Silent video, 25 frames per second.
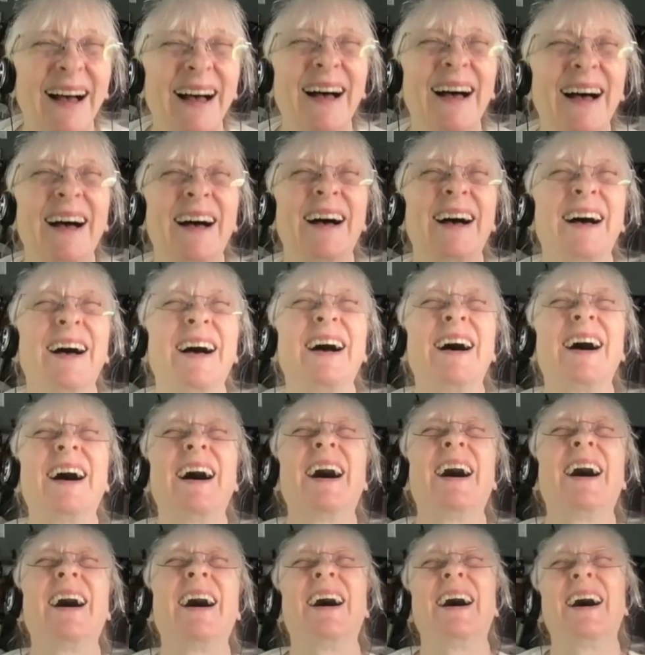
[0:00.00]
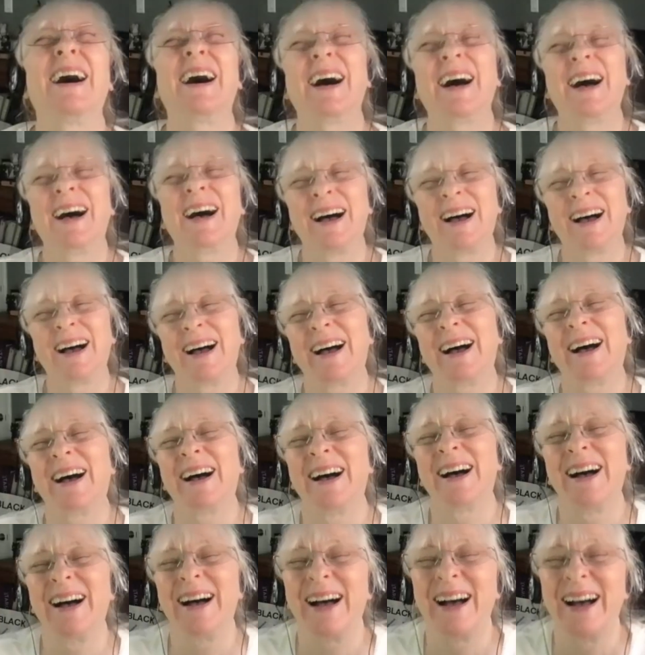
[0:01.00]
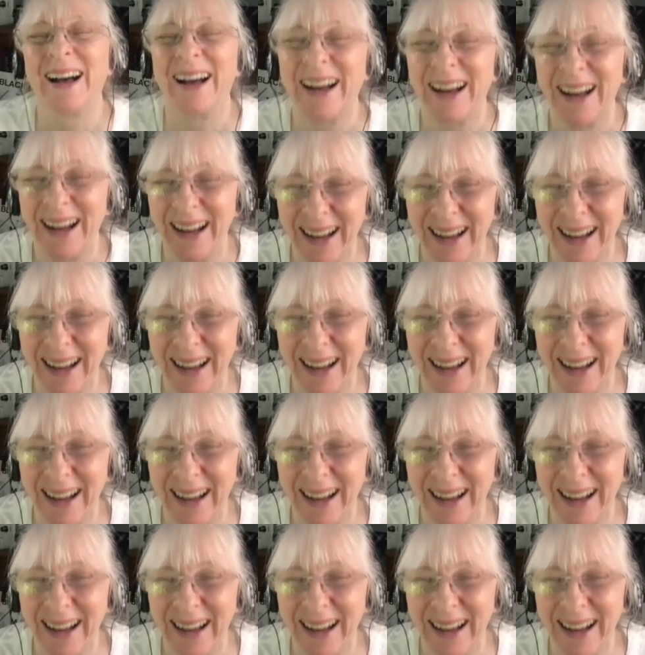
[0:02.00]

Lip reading: crawled in that purse, that's the one